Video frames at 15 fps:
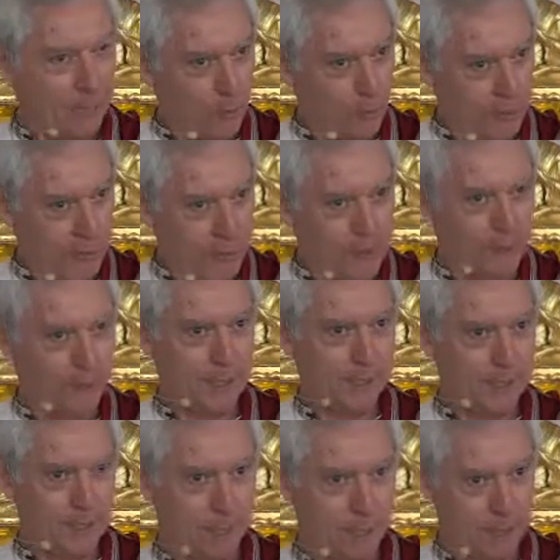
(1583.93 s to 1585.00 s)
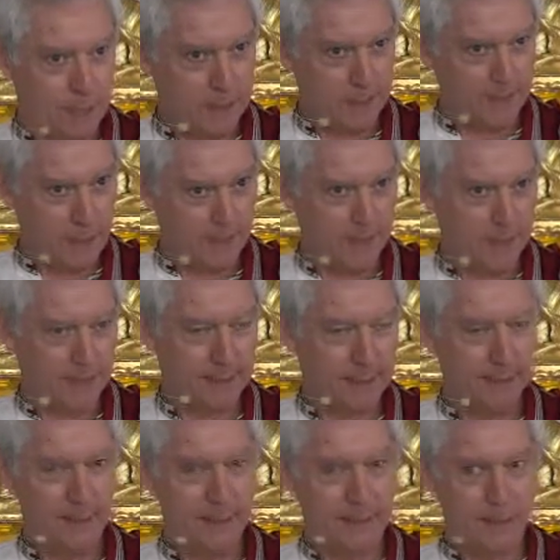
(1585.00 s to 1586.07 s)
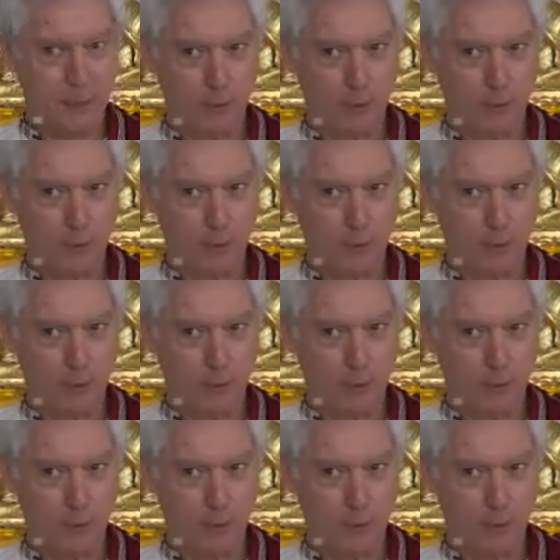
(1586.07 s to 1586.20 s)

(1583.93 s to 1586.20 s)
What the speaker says: If you've ascertained, if you've achieved Shamatha,